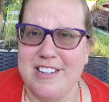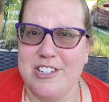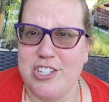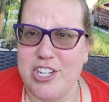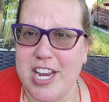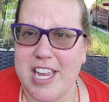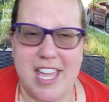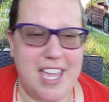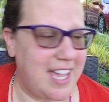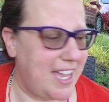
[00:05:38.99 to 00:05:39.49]

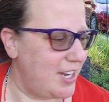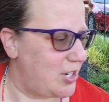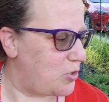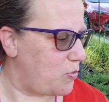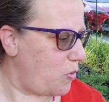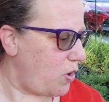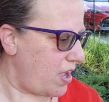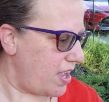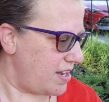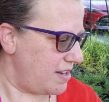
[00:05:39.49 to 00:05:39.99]
Checking each
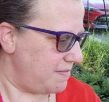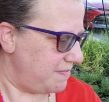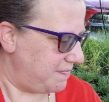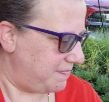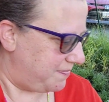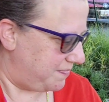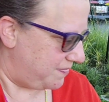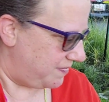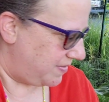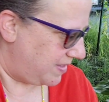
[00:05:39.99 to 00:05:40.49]
one.
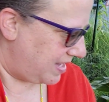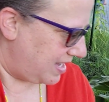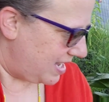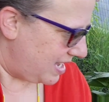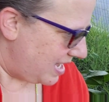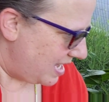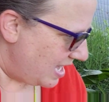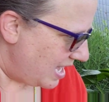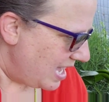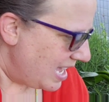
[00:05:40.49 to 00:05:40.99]

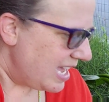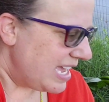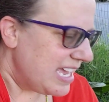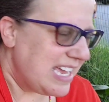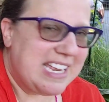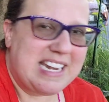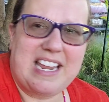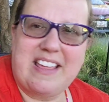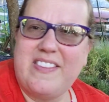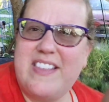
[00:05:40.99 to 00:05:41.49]

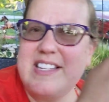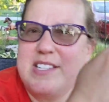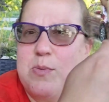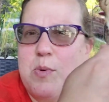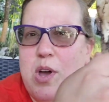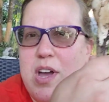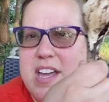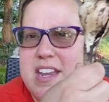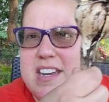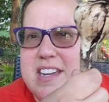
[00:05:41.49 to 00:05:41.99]
Now this
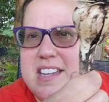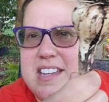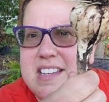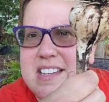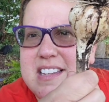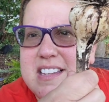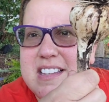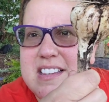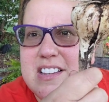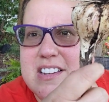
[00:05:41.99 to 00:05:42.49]
one
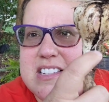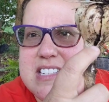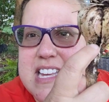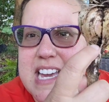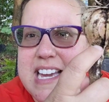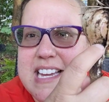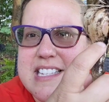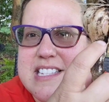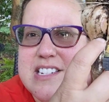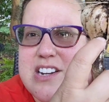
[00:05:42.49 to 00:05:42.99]
looks
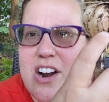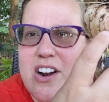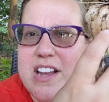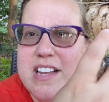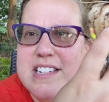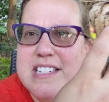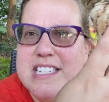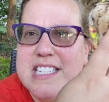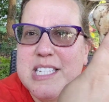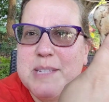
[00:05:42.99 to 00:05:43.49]
like it
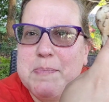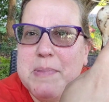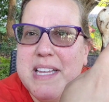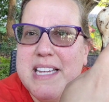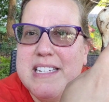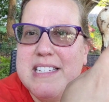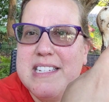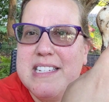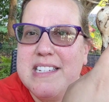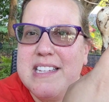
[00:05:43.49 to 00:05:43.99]
started to
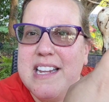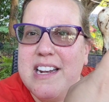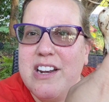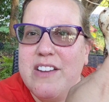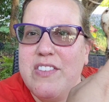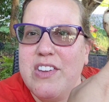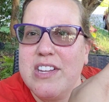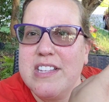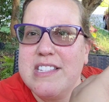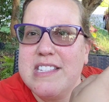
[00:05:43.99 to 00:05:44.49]
split. I don't know
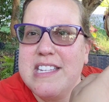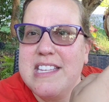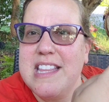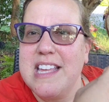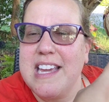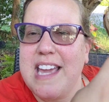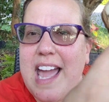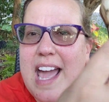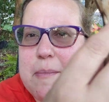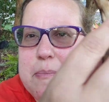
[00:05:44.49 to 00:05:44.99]
if you can see
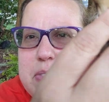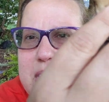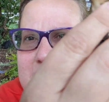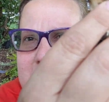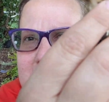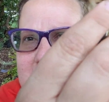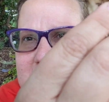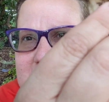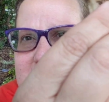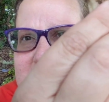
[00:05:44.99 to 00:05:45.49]
the gap
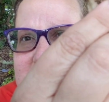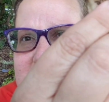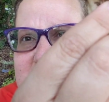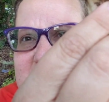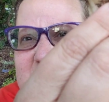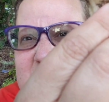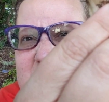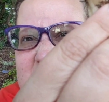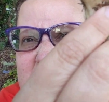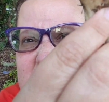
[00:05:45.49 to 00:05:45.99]
there.
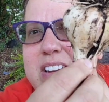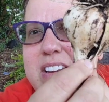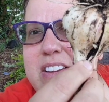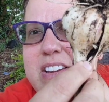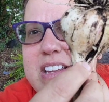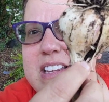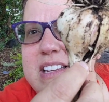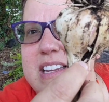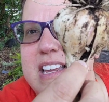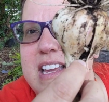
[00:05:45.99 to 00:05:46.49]
Or you
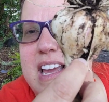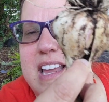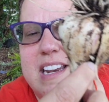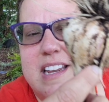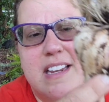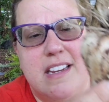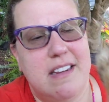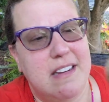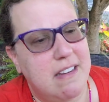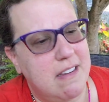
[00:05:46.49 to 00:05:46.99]
can kind
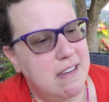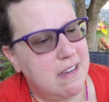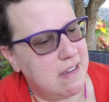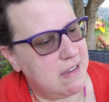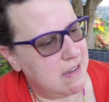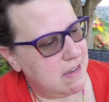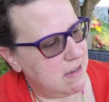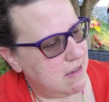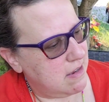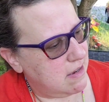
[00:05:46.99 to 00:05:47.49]
of
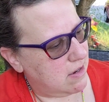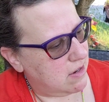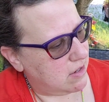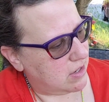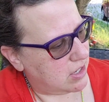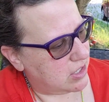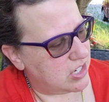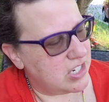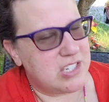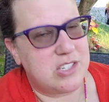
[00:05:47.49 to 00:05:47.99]

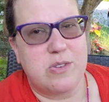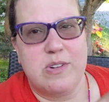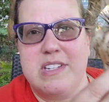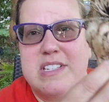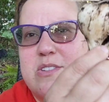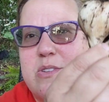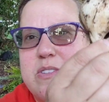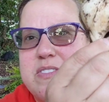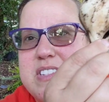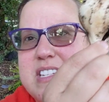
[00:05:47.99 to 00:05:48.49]
actually
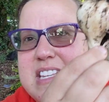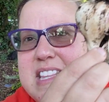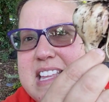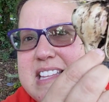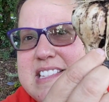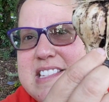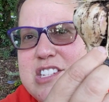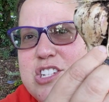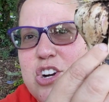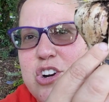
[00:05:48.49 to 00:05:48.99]
sort of see
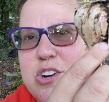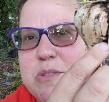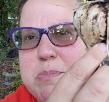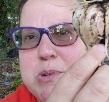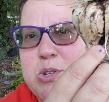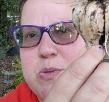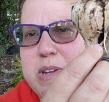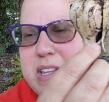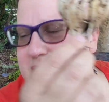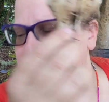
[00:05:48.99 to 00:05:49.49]
that's dirt
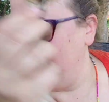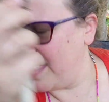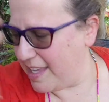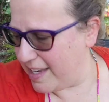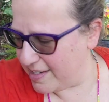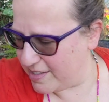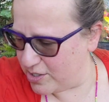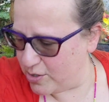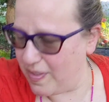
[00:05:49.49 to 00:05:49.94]
between the things.